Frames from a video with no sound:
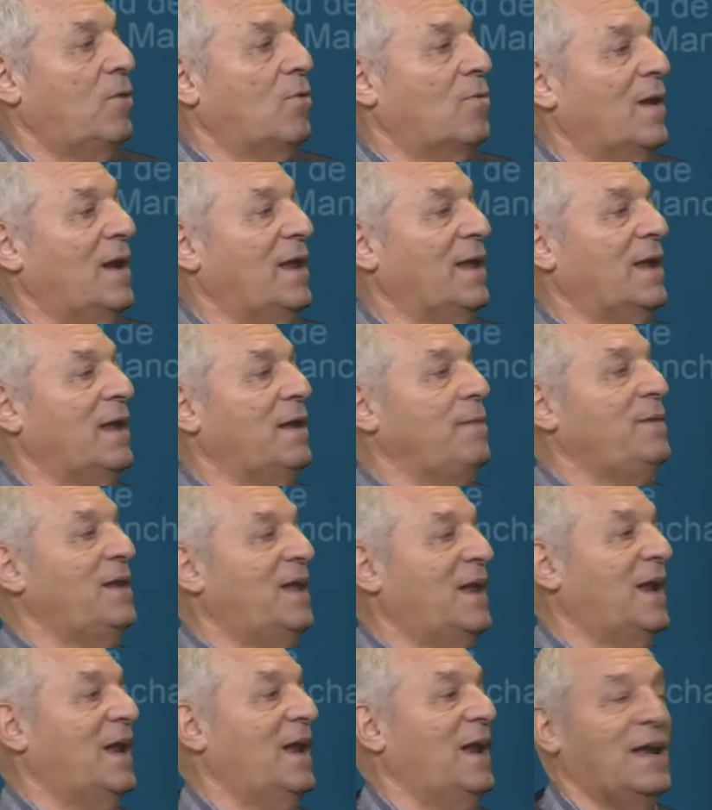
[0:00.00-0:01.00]
for which
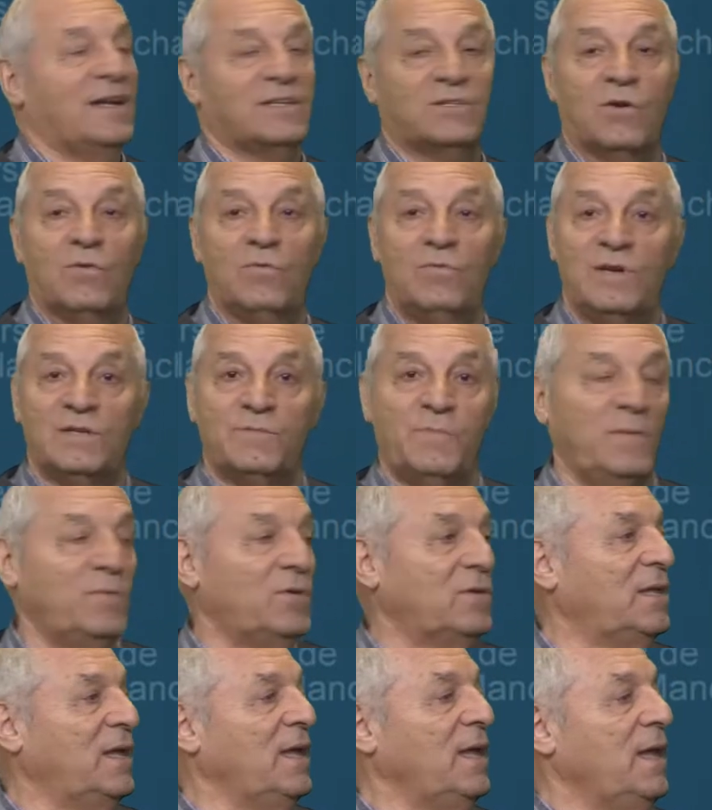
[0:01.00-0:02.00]
pivot columns have
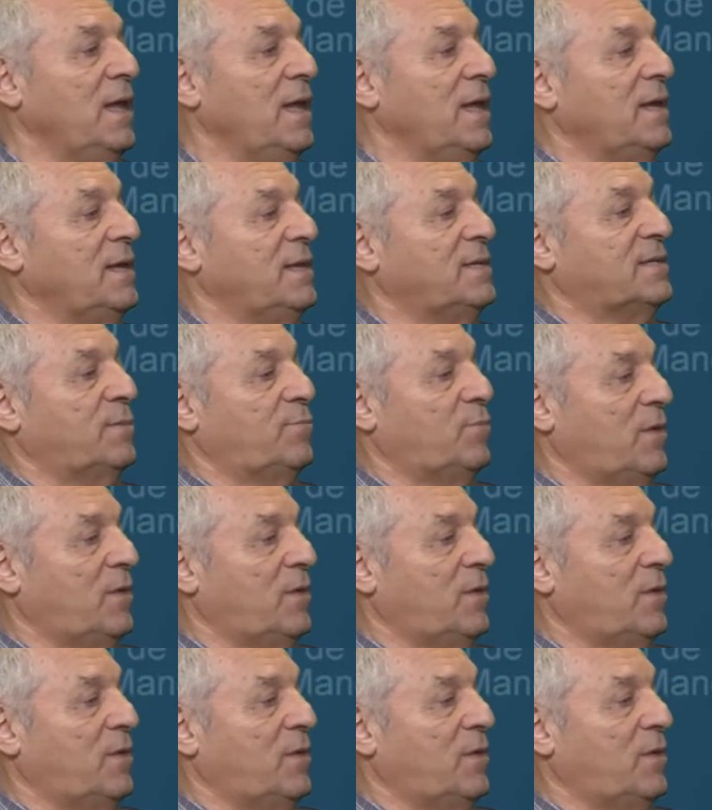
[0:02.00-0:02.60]
to be eliminated,